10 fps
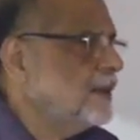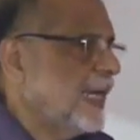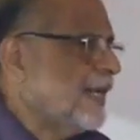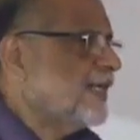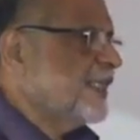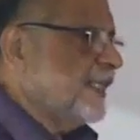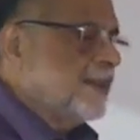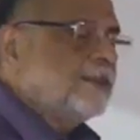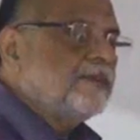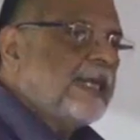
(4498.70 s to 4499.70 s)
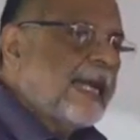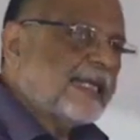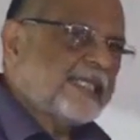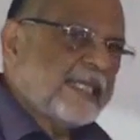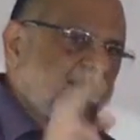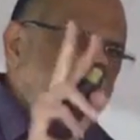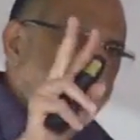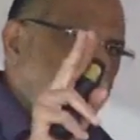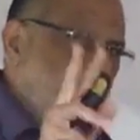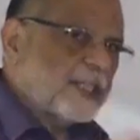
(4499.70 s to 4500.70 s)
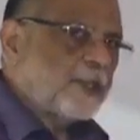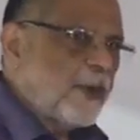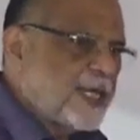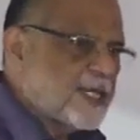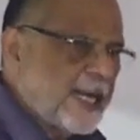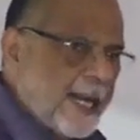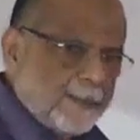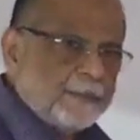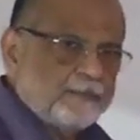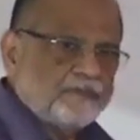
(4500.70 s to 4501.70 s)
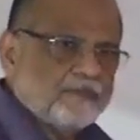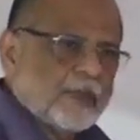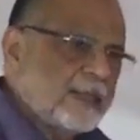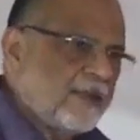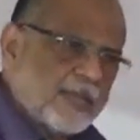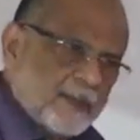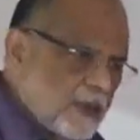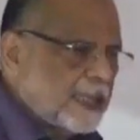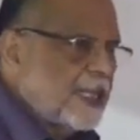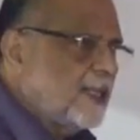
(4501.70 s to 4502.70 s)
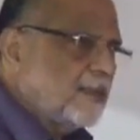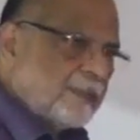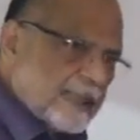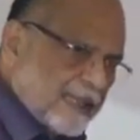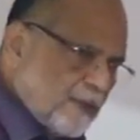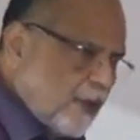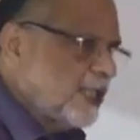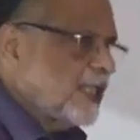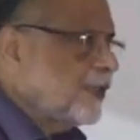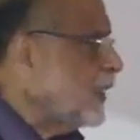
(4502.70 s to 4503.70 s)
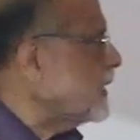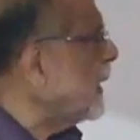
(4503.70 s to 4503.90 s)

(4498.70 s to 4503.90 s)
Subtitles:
cattle shed. Cattle shed will be washed twice a day. They will remove the dung, but they will wash it twice